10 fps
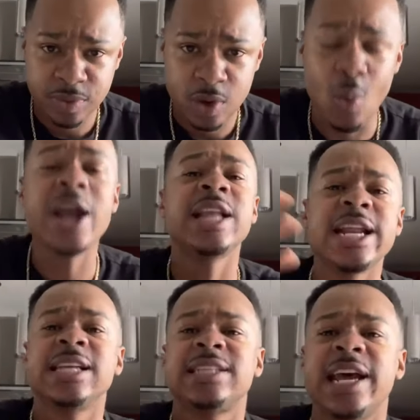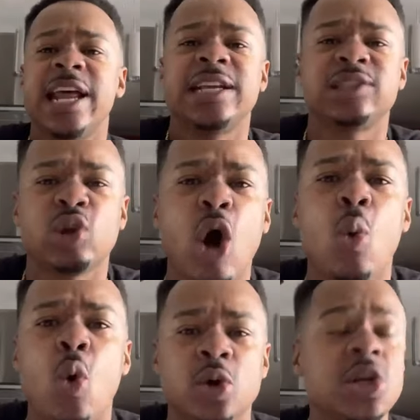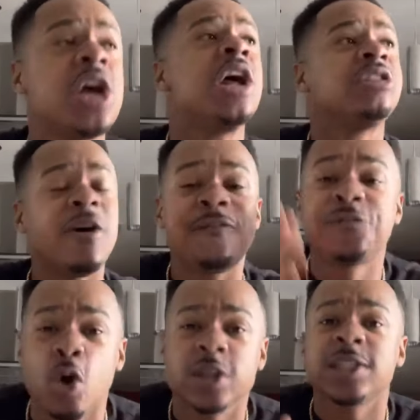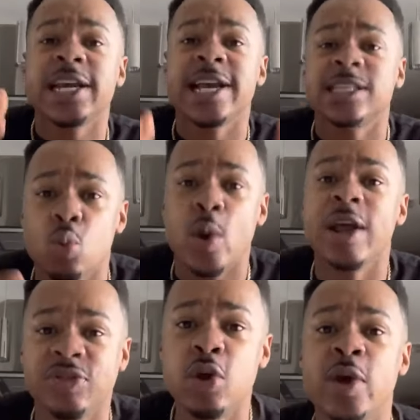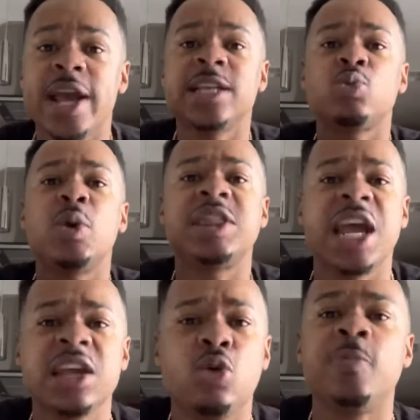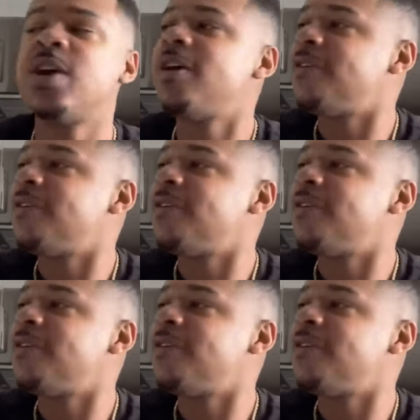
Why do you think they say that in Star Wars? The force is with you. It's within you.